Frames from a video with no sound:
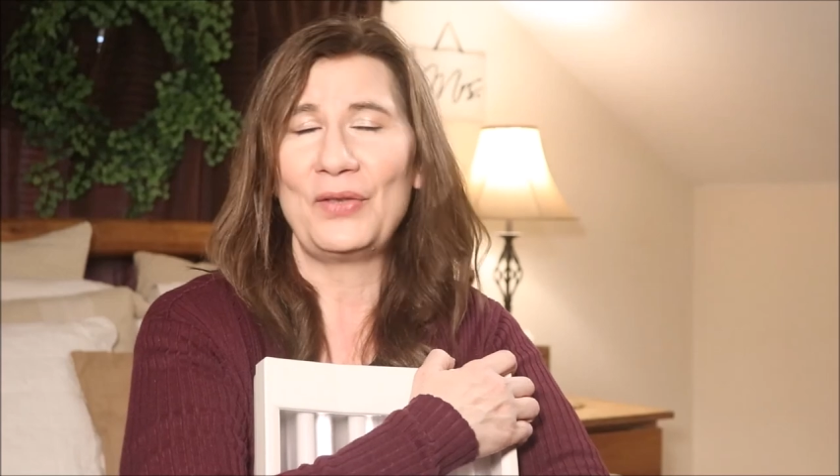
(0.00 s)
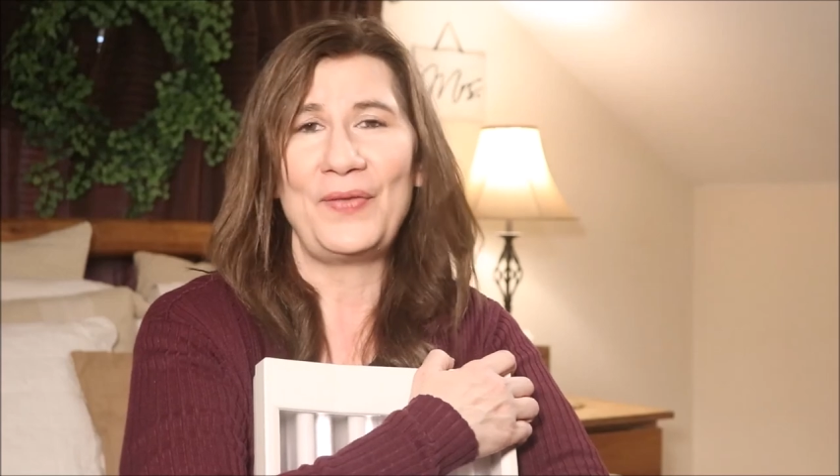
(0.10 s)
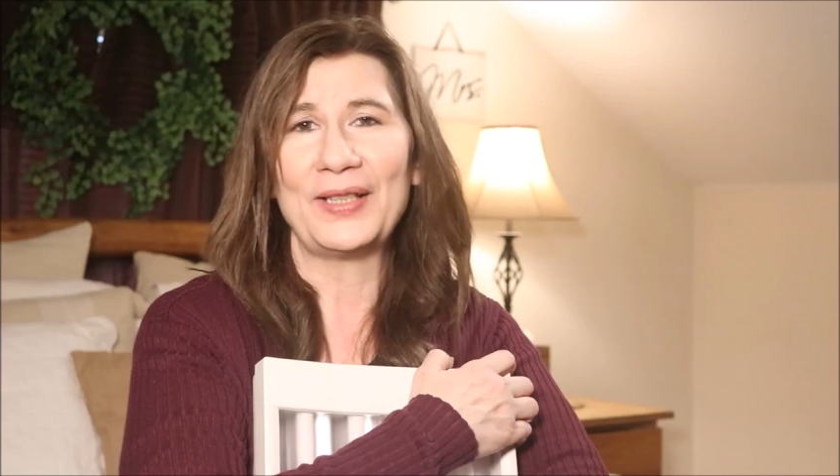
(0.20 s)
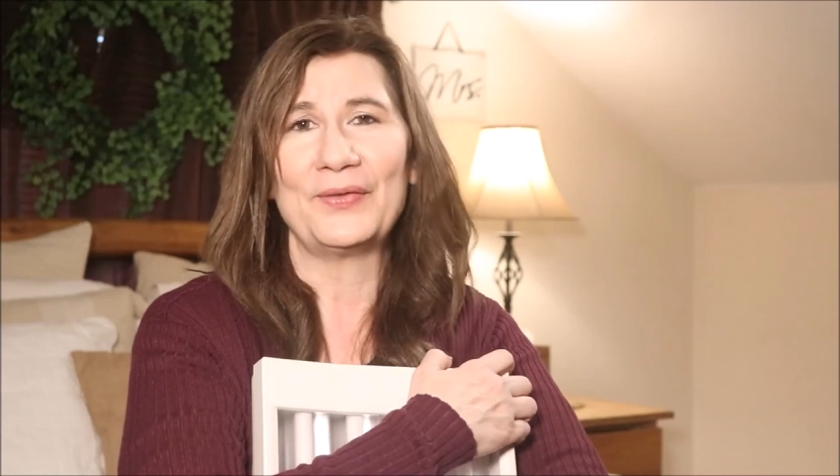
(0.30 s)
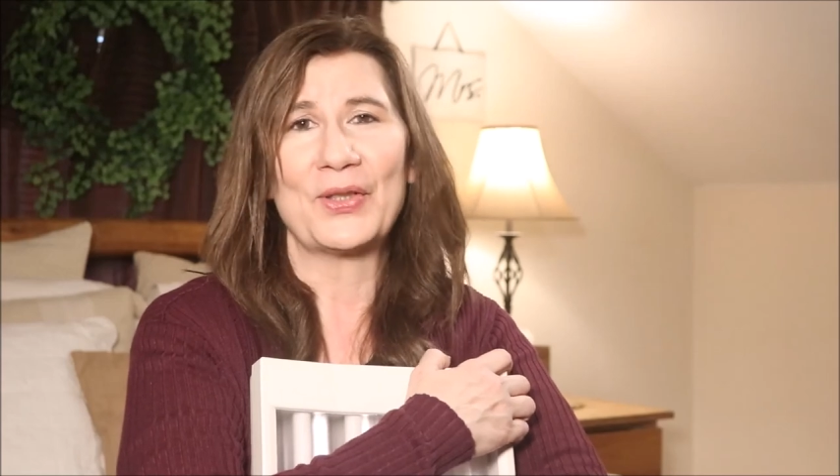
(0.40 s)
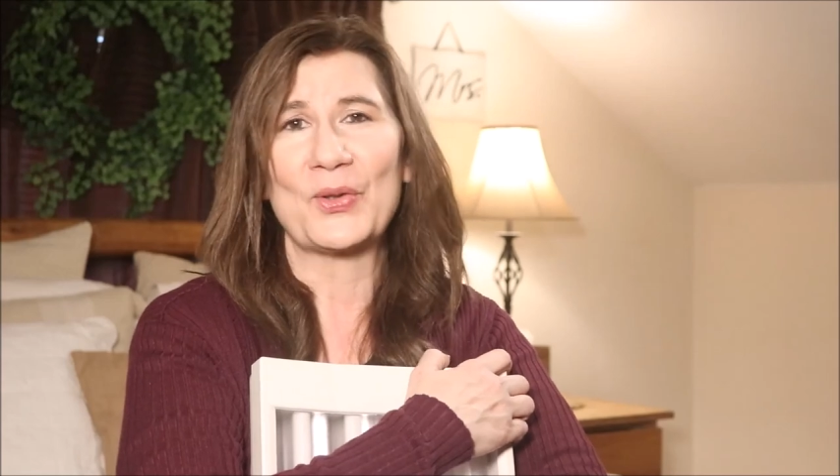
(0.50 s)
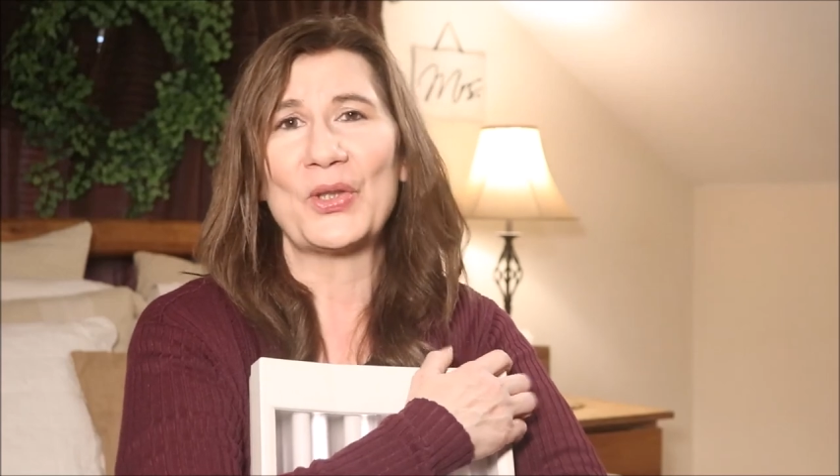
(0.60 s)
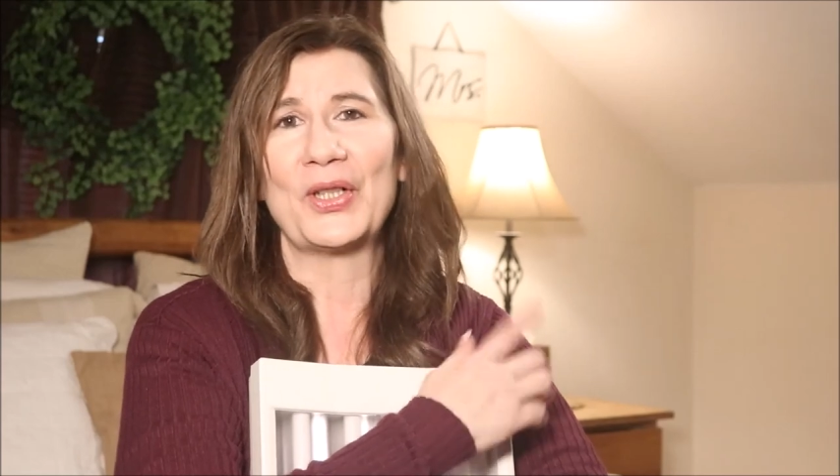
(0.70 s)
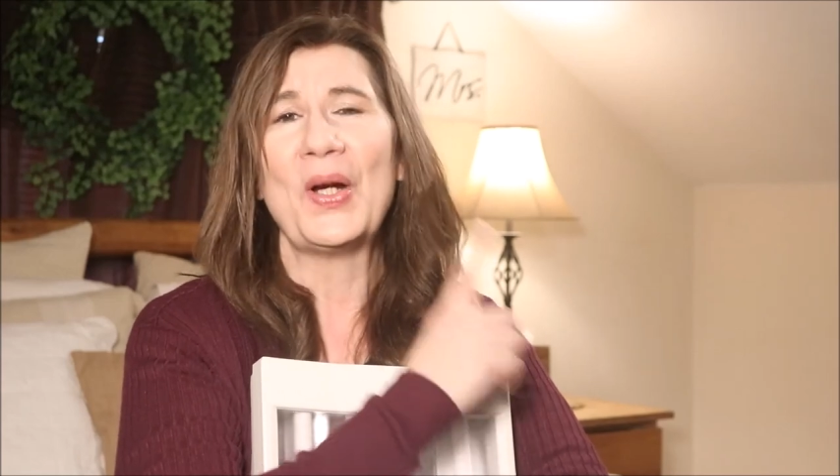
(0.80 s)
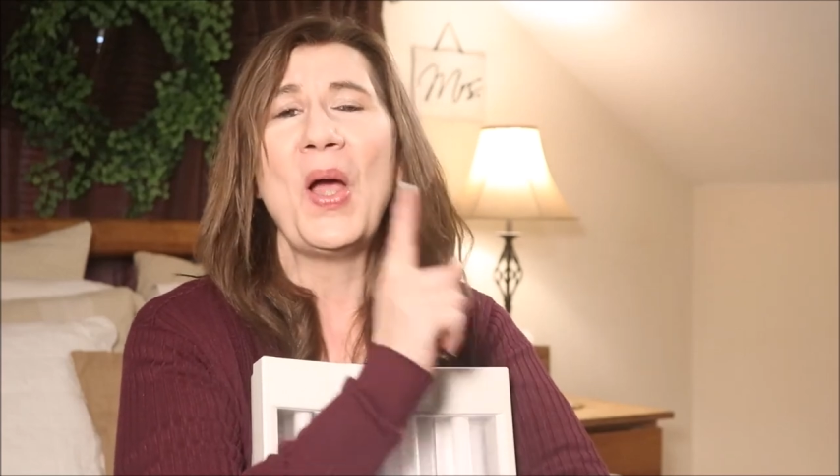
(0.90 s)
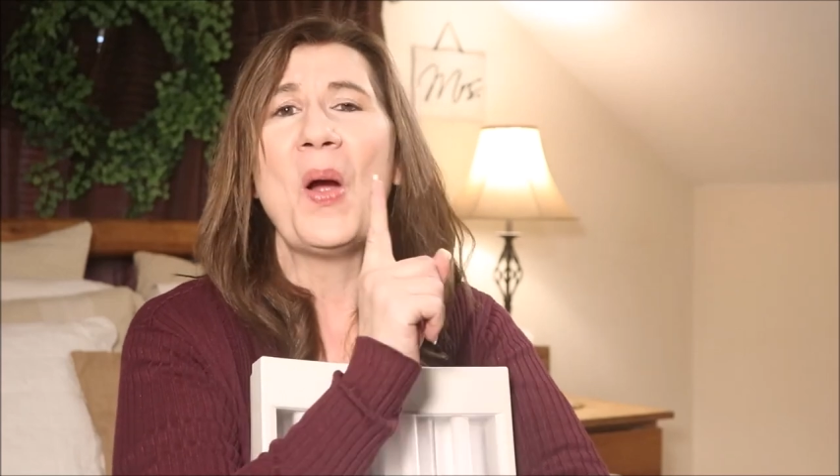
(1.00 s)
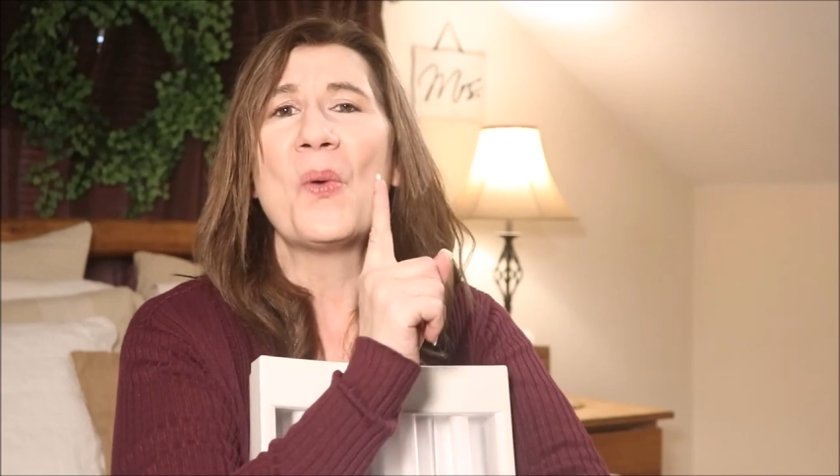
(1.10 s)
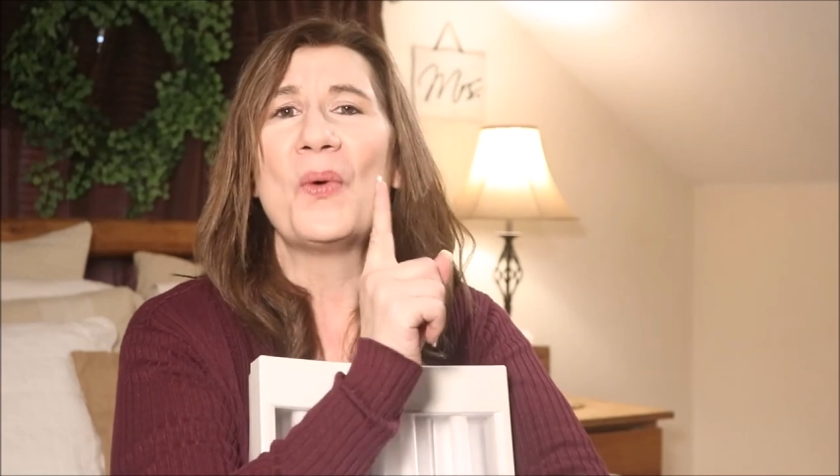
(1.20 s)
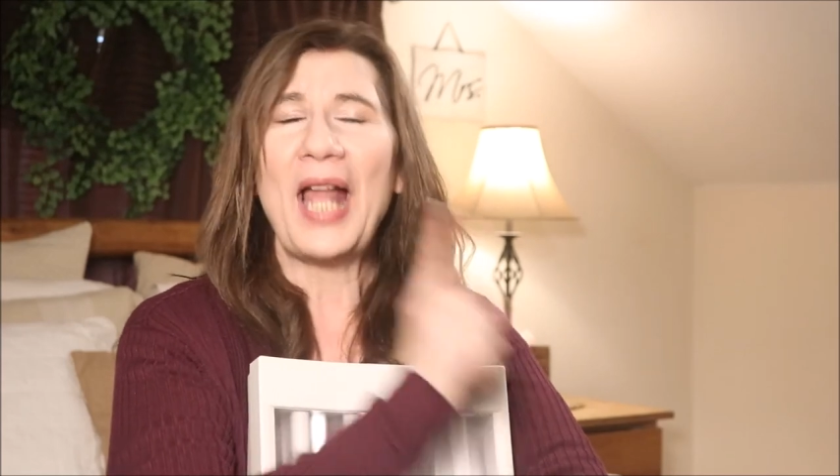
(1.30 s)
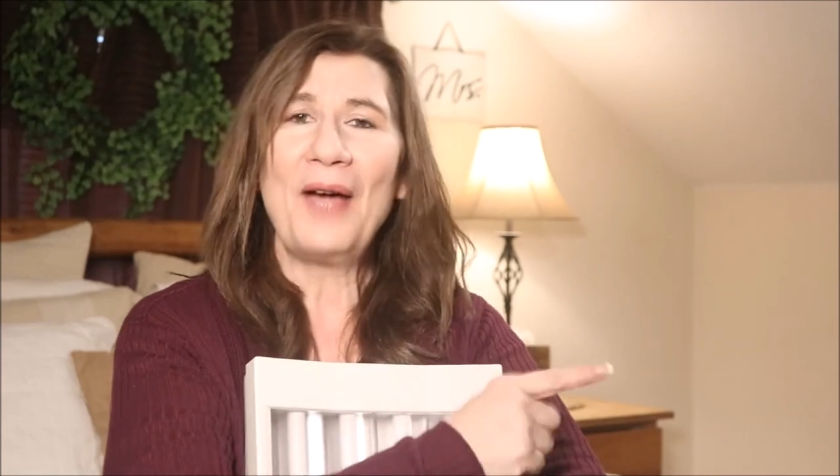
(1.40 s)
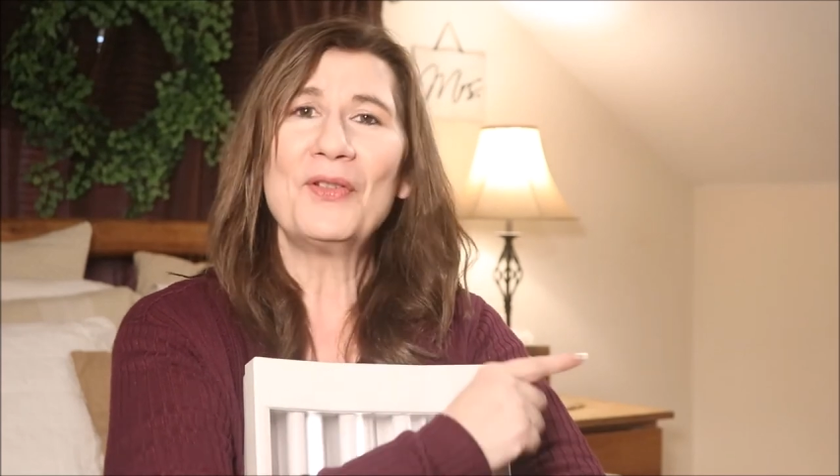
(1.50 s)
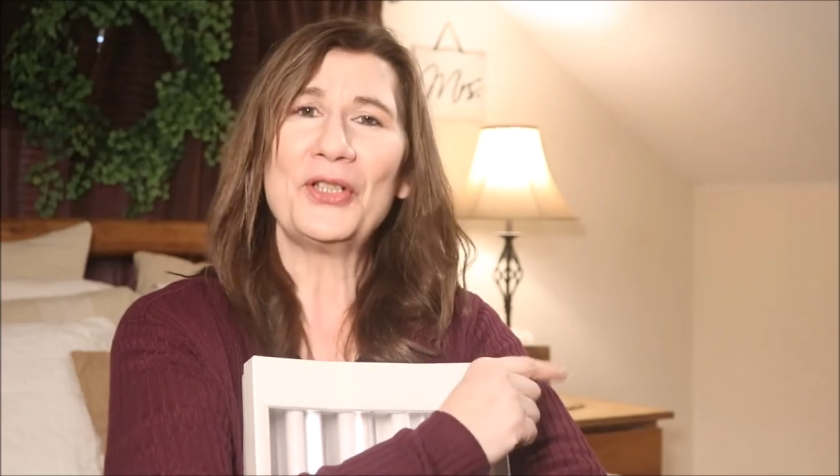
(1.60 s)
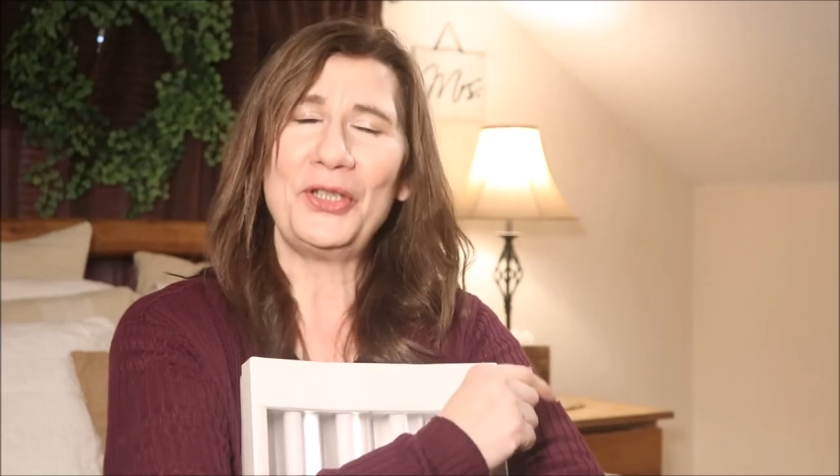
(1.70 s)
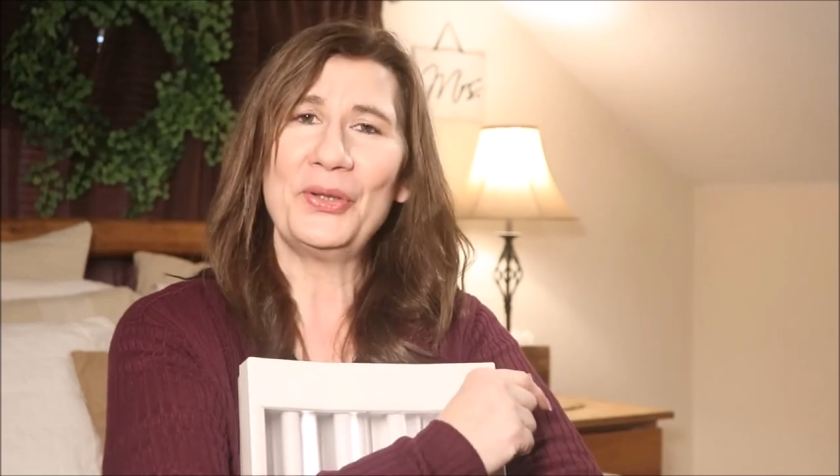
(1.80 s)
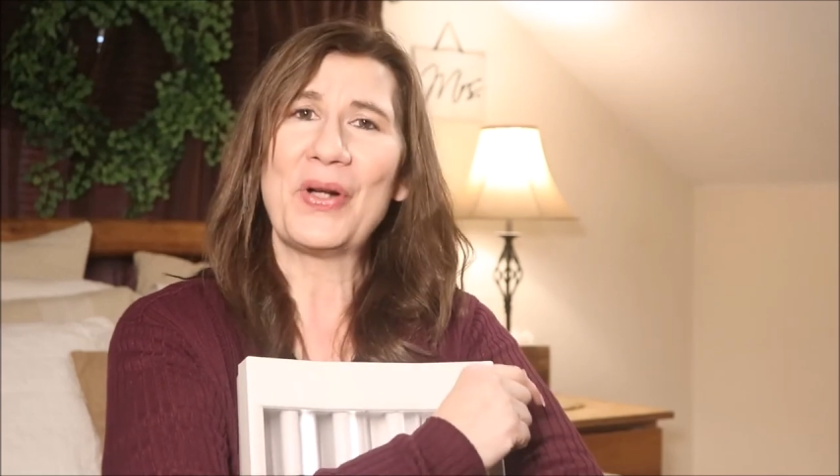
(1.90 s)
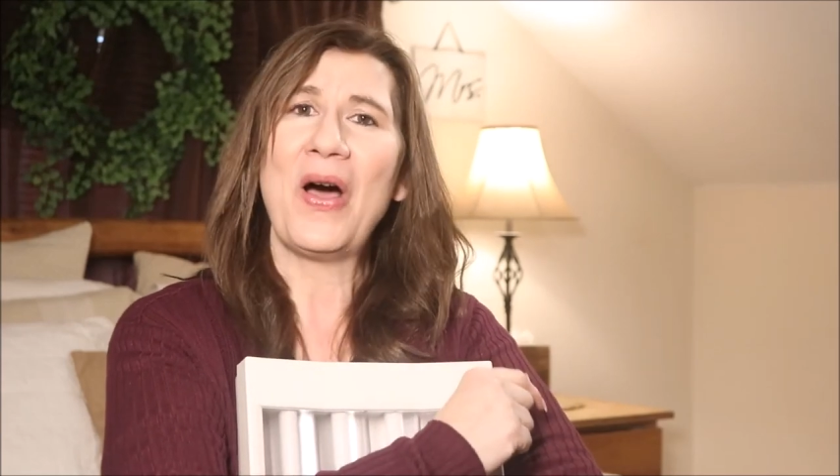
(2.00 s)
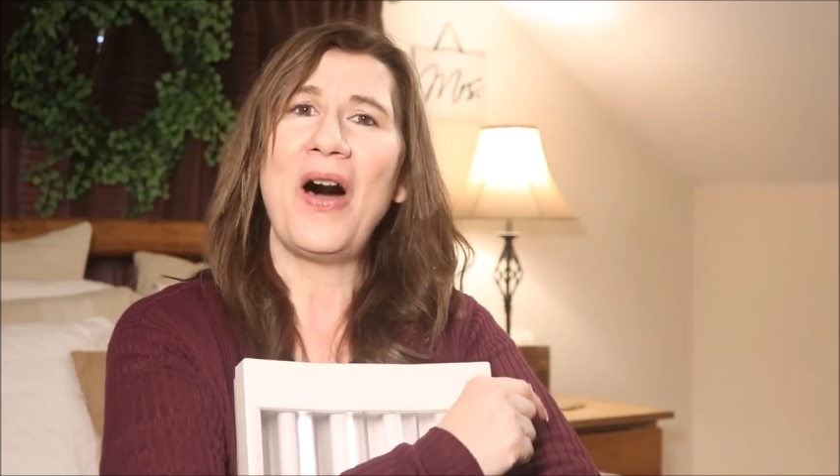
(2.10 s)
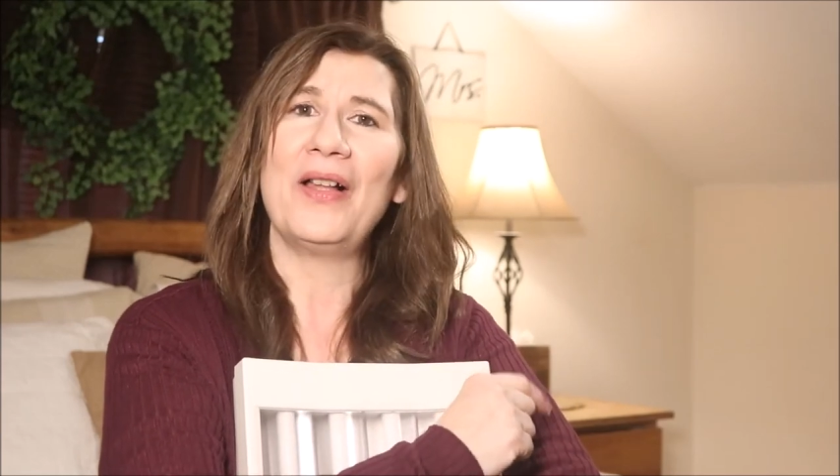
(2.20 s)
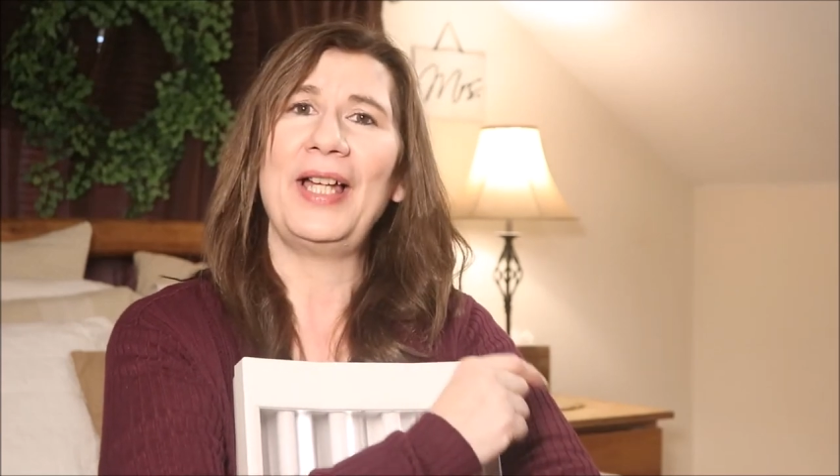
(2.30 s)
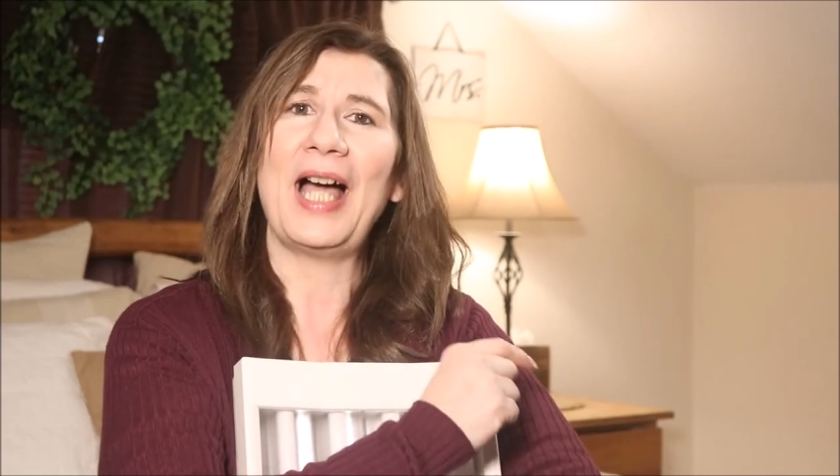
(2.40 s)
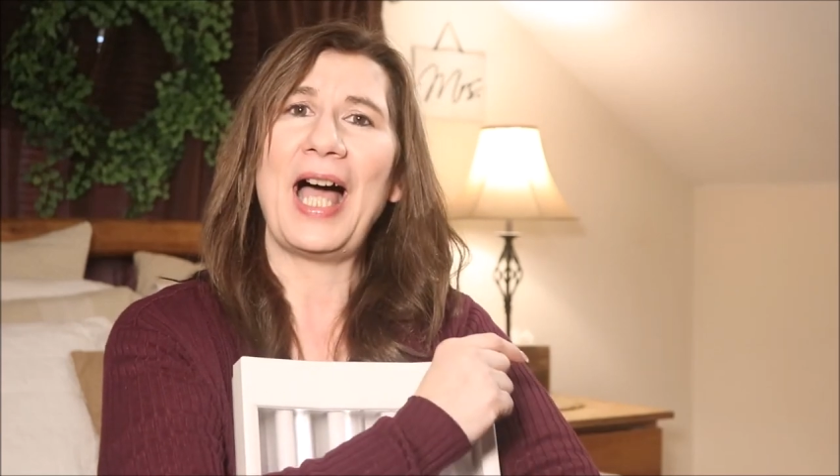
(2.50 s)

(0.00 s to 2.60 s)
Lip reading: affective disorder, whatever you call it.